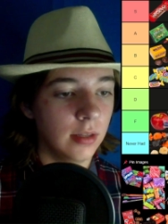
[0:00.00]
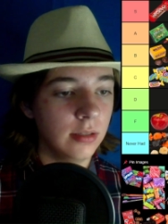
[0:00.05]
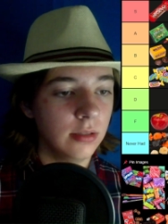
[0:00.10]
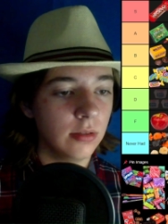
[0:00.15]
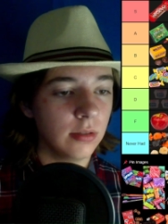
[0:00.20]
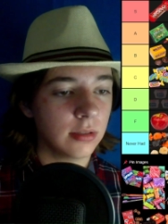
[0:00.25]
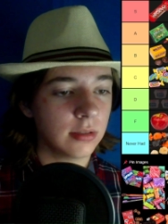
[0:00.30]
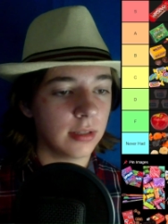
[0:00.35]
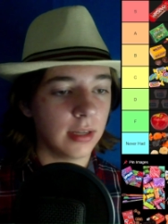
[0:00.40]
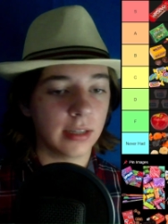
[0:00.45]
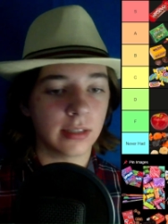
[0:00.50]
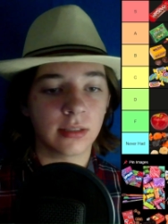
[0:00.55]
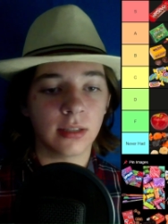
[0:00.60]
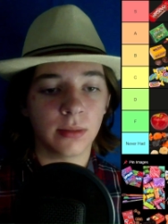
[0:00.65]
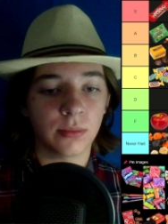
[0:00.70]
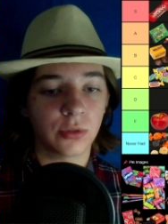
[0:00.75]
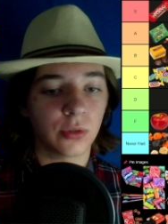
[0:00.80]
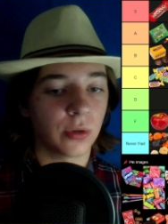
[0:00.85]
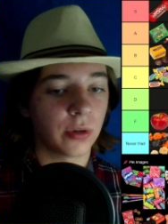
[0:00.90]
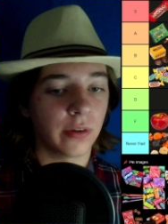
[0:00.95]
This looks like
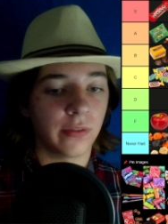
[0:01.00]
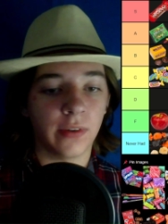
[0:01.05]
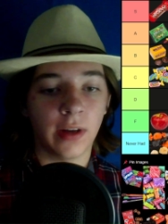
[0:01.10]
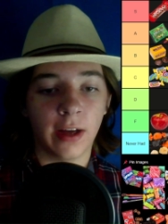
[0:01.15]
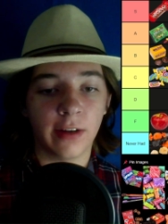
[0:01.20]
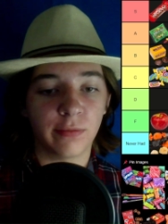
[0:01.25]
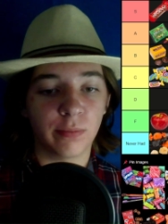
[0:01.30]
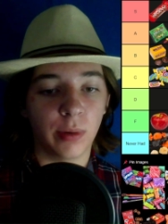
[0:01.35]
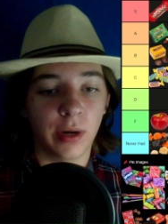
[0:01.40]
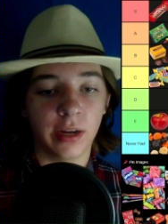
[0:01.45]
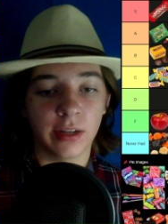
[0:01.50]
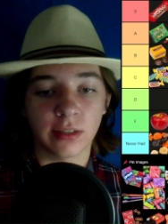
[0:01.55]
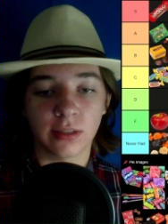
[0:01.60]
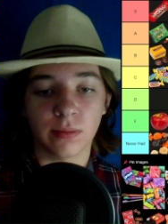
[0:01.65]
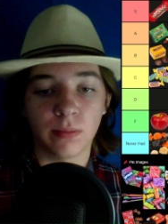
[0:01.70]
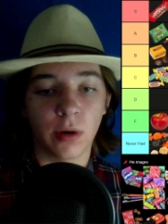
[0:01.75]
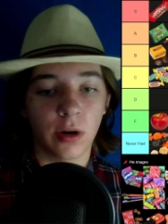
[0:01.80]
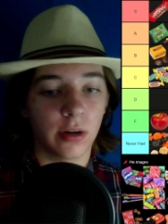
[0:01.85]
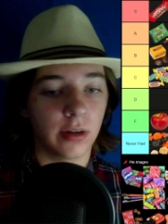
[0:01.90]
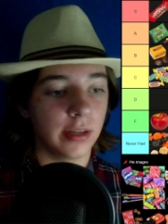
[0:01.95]
some sort of off-brand
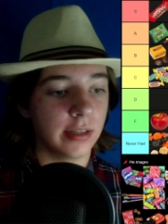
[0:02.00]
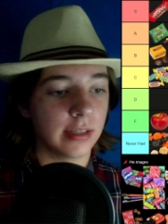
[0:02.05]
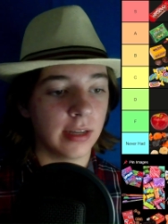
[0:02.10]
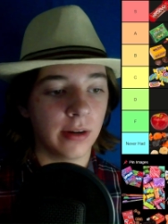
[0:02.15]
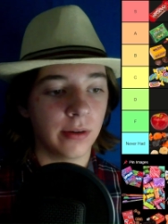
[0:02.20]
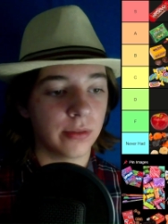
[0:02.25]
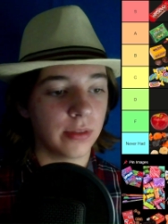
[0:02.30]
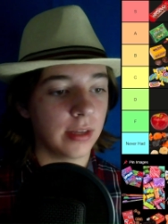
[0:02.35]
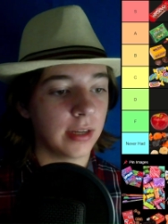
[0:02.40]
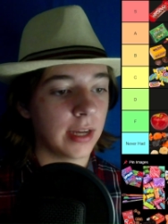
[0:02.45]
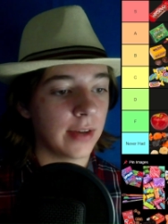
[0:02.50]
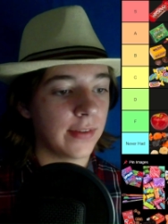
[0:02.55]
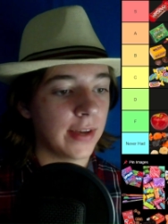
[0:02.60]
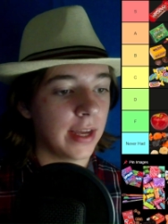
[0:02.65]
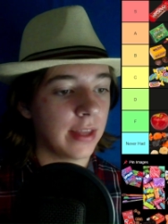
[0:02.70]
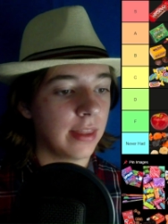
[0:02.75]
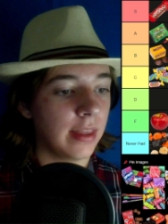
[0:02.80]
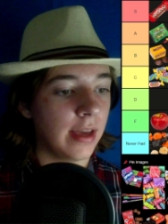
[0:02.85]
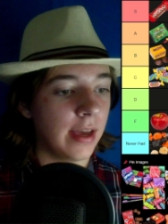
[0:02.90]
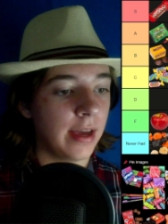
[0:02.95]
Smarties. I don't think I've
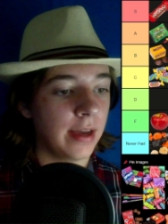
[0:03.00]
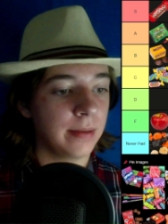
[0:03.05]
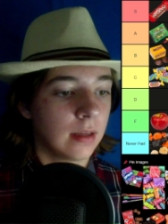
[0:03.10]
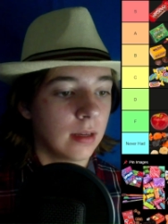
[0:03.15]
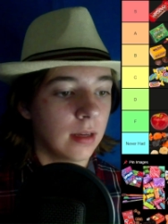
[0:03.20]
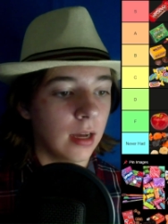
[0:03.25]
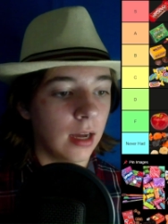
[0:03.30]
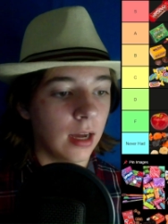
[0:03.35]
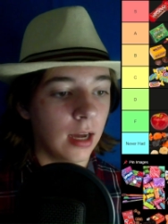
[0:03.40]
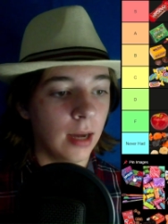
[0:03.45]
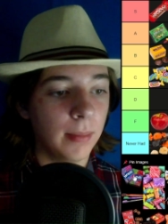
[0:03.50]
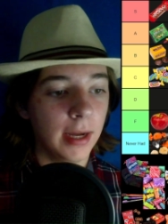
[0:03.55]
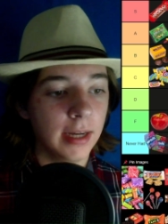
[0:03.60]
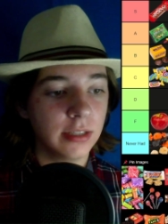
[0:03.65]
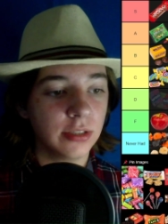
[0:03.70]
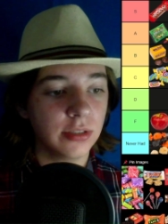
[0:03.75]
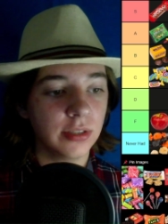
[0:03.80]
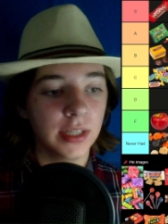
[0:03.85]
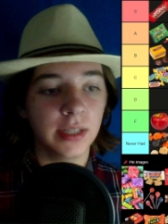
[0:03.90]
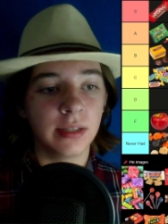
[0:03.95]
had that. I'm
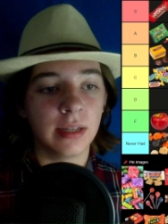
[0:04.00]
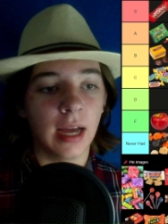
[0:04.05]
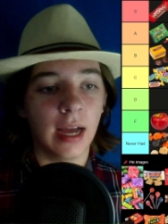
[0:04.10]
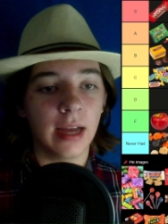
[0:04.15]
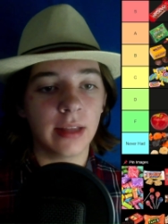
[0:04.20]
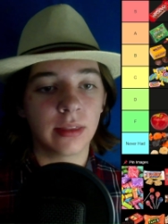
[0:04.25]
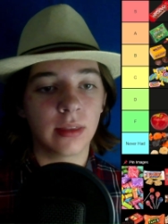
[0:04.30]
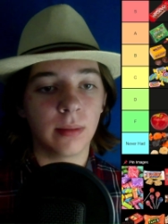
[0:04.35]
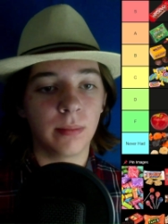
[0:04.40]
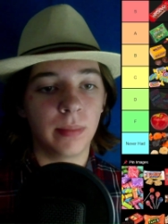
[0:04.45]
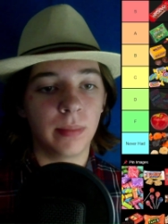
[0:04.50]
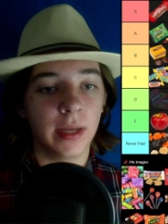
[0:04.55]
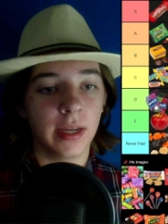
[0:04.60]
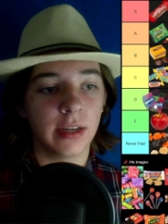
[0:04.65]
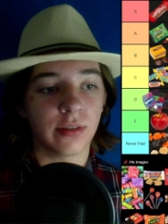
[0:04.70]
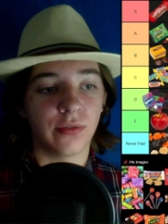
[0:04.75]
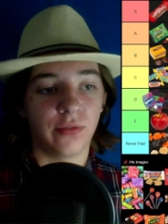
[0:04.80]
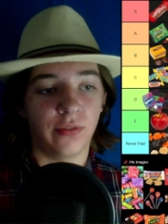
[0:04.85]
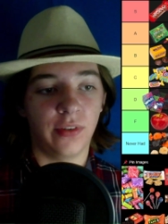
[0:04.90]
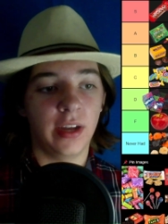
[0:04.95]
actually not the
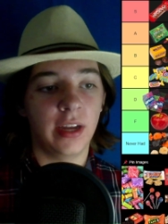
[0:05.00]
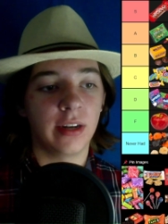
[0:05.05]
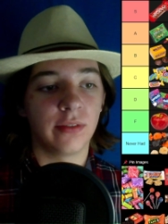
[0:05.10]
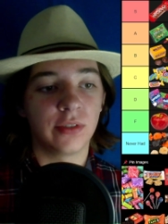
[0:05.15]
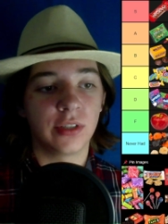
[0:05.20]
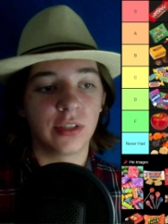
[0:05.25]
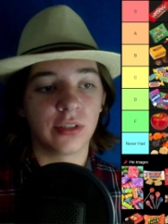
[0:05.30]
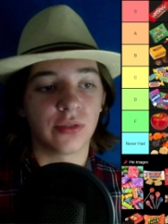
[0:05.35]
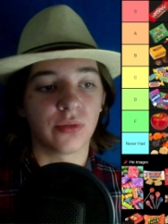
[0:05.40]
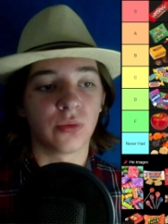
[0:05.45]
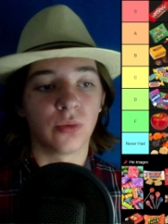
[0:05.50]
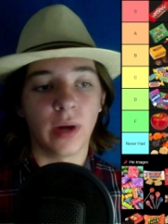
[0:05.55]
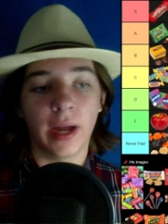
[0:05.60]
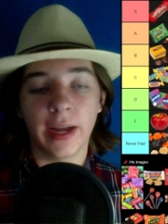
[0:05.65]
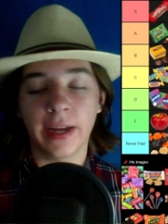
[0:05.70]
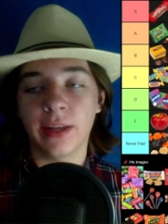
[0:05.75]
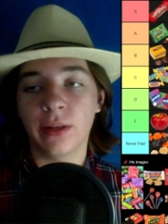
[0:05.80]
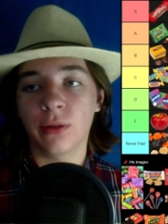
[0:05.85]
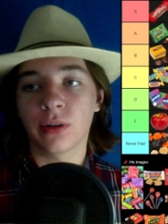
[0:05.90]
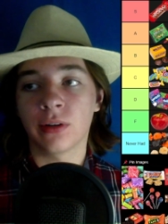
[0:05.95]
biggest fan of just
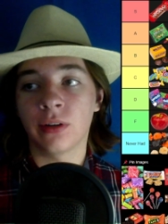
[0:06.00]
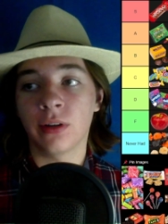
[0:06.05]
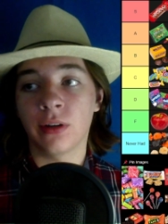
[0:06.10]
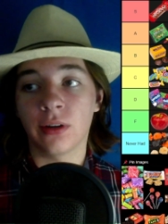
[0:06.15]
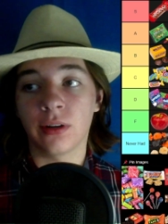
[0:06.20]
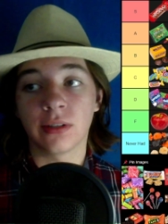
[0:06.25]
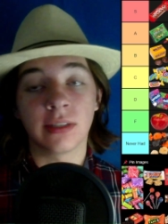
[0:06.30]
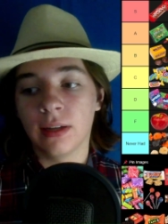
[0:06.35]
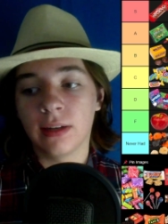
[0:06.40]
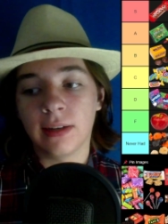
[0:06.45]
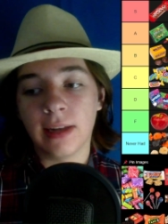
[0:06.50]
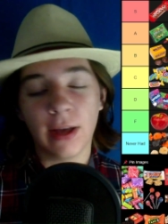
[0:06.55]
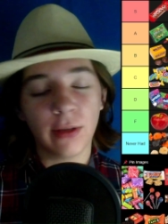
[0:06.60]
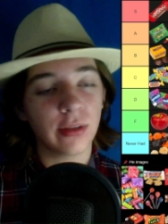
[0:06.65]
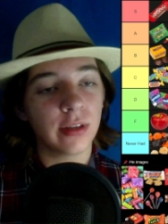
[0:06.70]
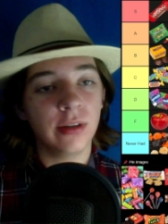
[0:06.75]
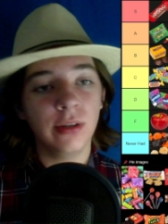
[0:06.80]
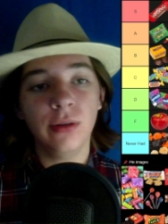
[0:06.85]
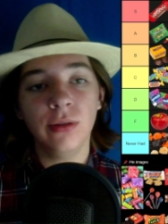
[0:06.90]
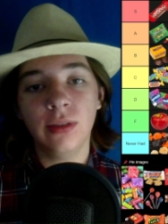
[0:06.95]
regular nerds. Now,
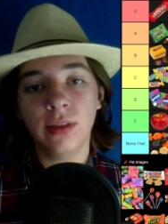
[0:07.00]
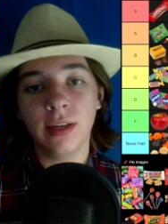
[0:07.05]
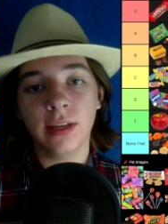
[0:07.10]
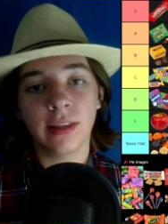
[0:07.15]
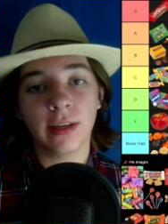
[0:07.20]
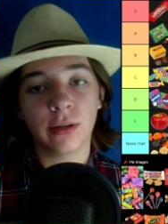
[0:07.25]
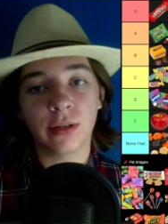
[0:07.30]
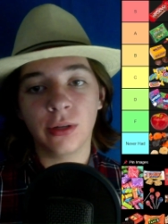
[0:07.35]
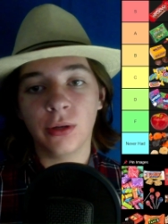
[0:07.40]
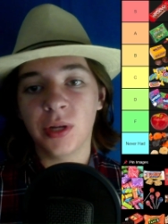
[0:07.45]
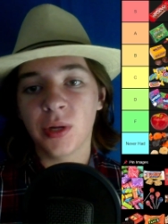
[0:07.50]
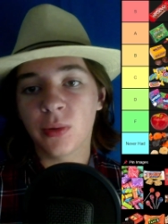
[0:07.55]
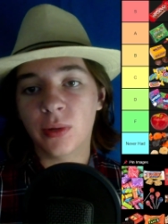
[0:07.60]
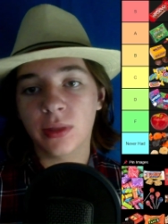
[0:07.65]
the new thing they're doing